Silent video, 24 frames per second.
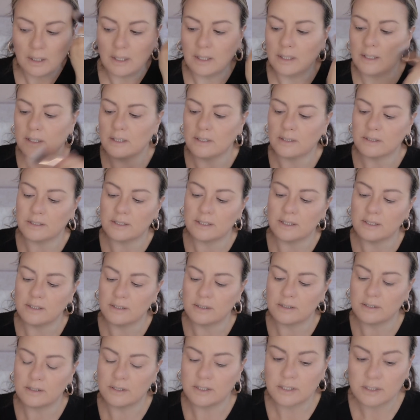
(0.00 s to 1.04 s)
It
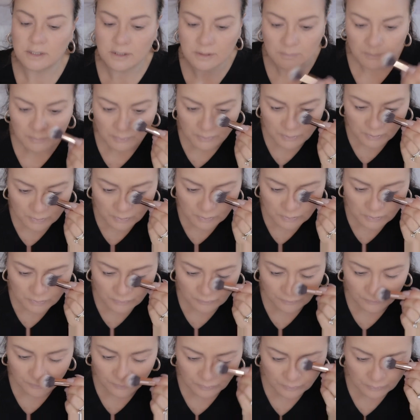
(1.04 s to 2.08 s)
is just a
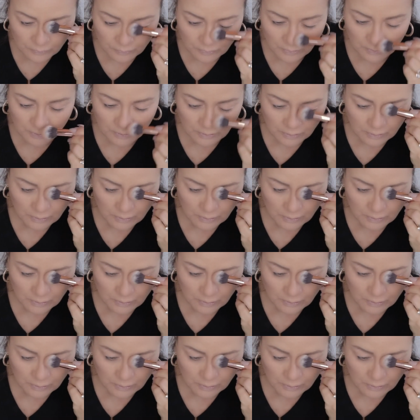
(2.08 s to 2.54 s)
beautiful